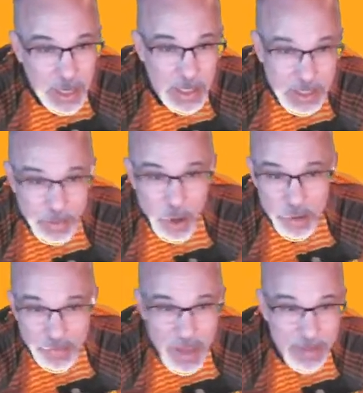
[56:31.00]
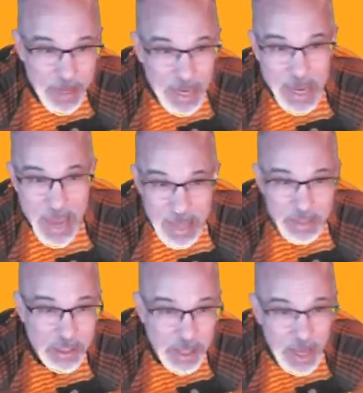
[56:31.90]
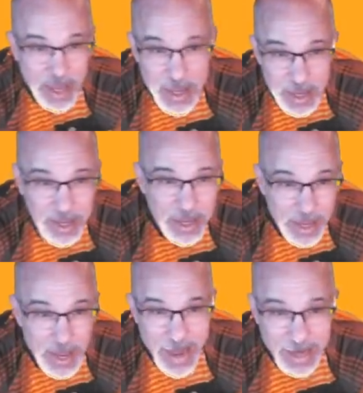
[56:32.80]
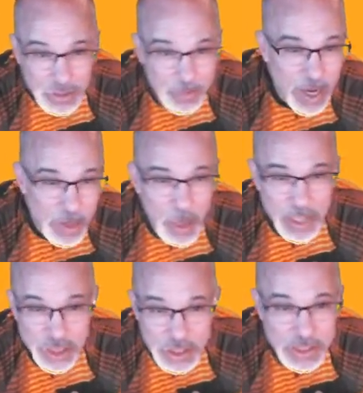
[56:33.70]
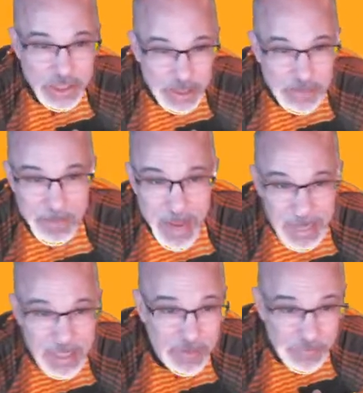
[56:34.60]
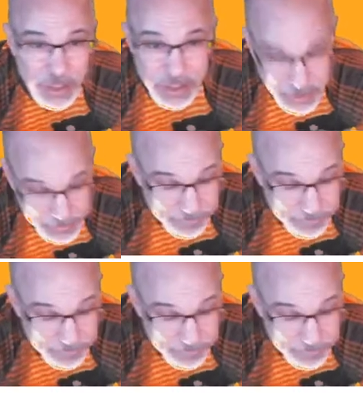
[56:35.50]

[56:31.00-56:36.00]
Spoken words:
motivate me and to answer my questions and make a difference,